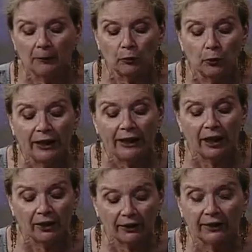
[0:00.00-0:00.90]
We
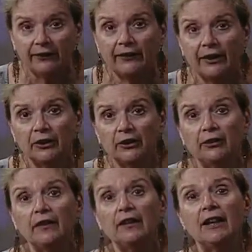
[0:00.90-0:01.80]
are
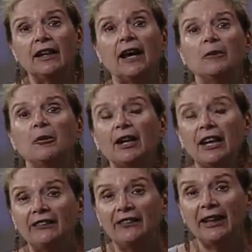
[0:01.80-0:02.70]
considered, and when
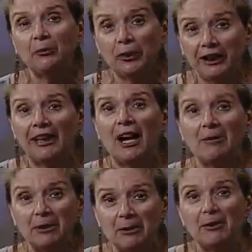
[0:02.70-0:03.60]
I say we,
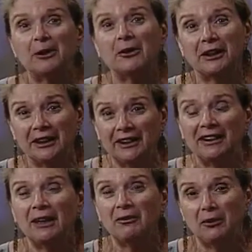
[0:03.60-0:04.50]
I'm an American,
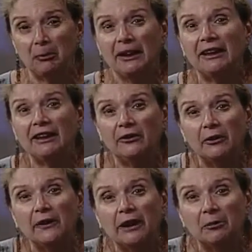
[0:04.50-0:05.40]
I'm speaking
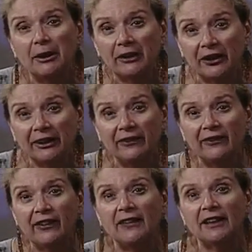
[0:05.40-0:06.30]
to the
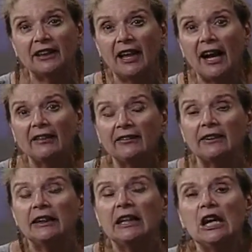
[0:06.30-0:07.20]
Americans in the class.
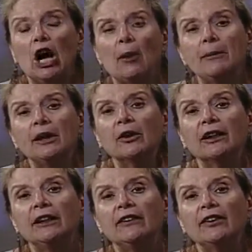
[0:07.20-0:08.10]

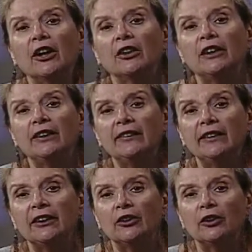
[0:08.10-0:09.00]
Americans are
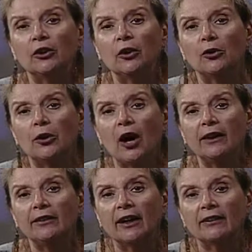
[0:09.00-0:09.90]
considered a low
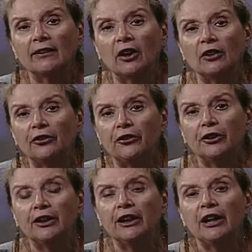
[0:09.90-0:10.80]
context
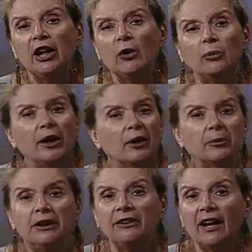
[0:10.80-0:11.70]
culture where
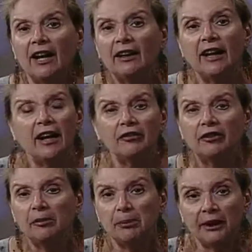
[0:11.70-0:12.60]
we tell
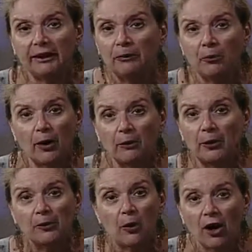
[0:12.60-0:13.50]
everybody what
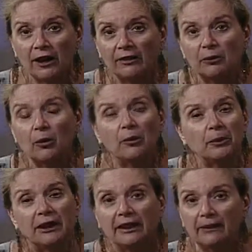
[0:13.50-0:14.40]
we want, what
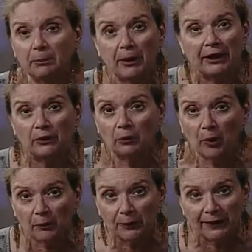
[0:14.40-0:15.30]
we expect,
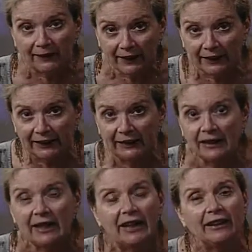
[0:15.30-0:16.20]
what we think.
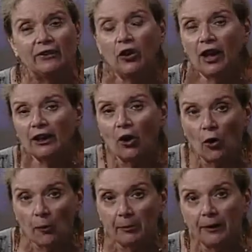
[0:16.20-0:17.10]
It's all
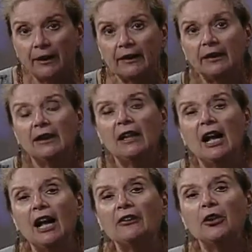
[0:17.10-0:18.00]
open.
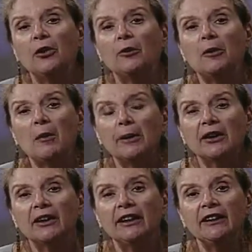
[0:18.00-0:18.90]
So
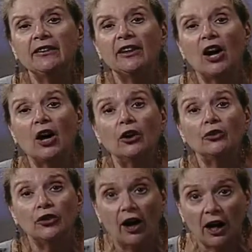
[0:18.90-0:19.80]
Americans are
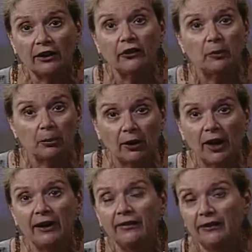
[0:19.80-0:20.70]
shocked,
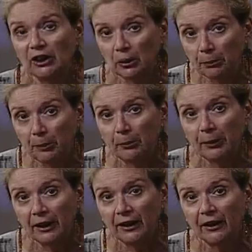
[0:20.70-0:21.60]
surprised,
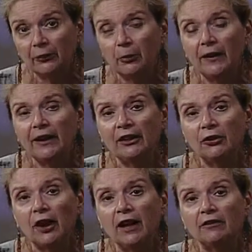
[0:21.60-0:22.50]
ill-prepared when they
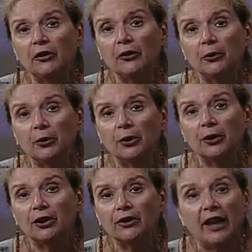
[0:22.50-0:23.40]
travel the
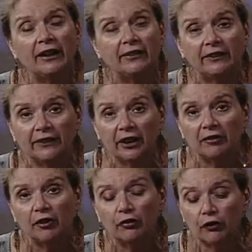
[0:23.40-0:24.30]
world and
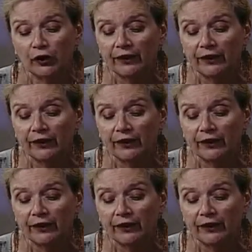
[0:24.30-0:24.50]
discover, for